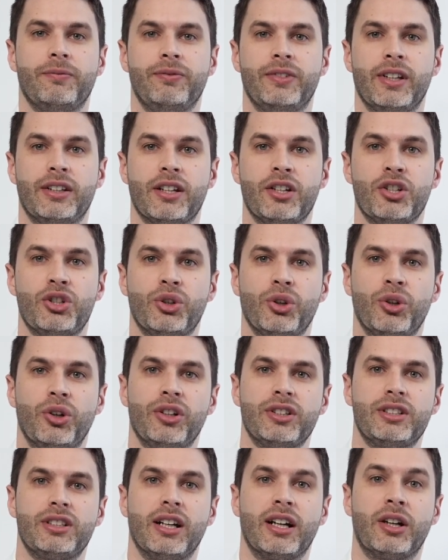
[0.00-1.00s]
that
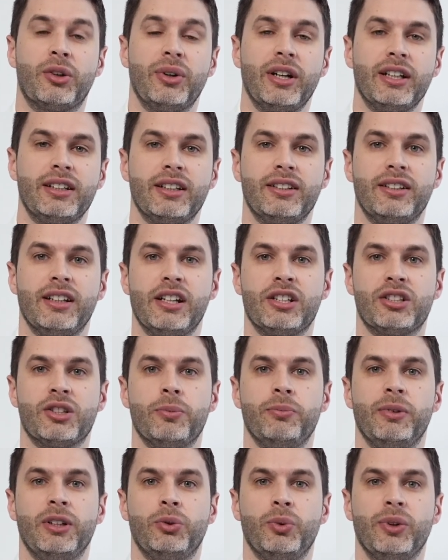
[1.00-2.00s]
ensures a great
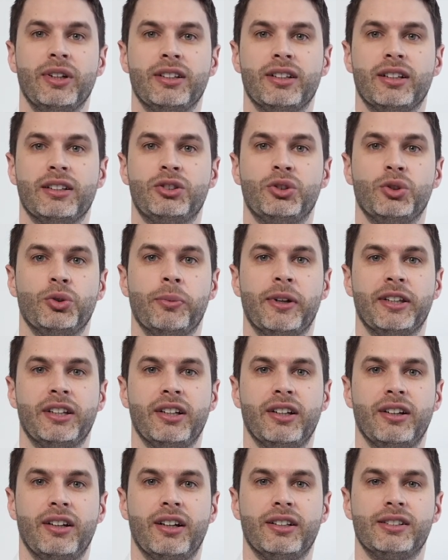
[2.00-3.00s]
adhesion between the two
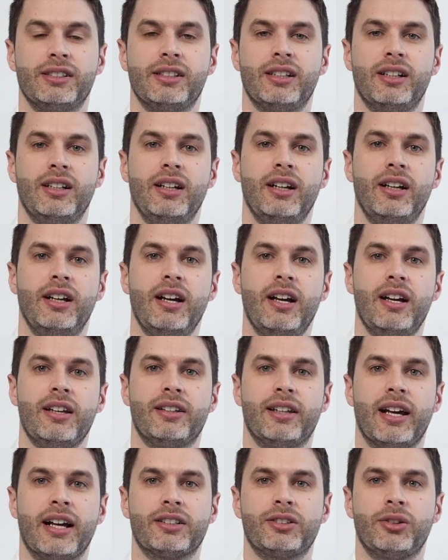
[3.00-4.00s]
materials.
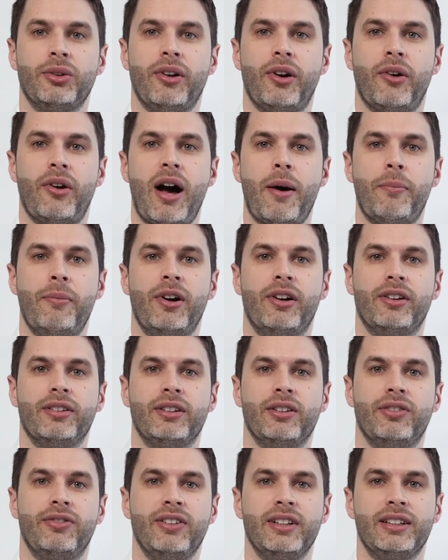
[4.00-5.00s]
Thanks to the rubber,
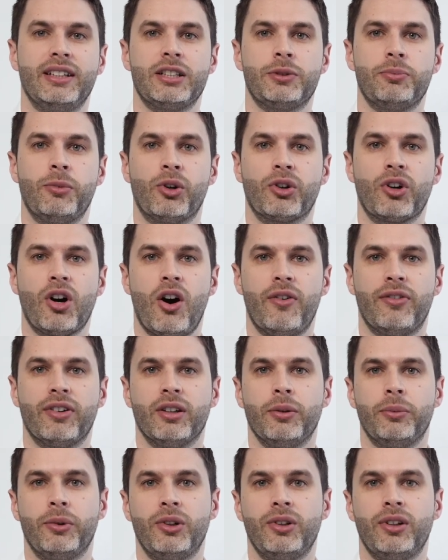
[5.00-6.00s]
the fit is more
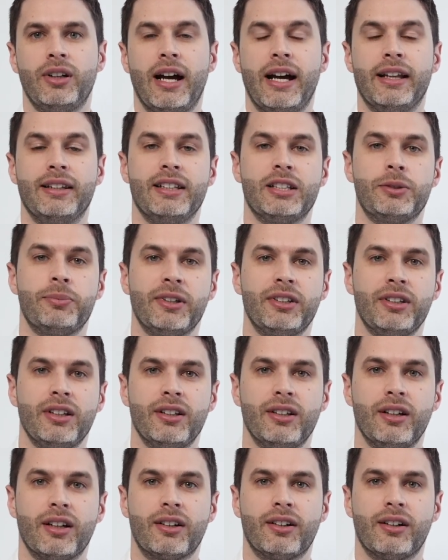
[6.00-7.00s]
comfortable and this
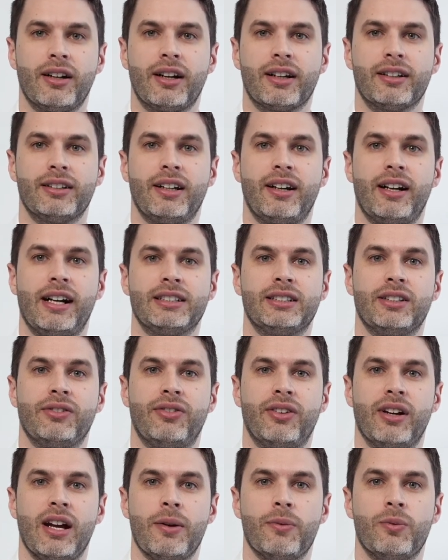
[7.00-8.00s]
material characterizes the
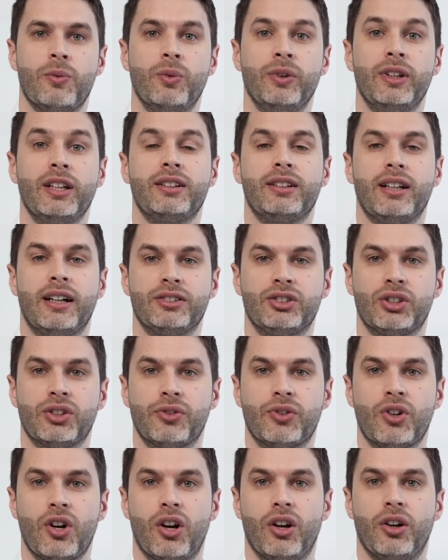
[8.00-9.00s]
frame with a touch
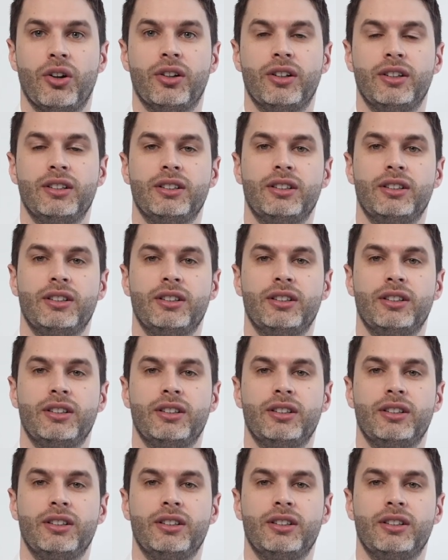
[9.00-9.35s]
of color.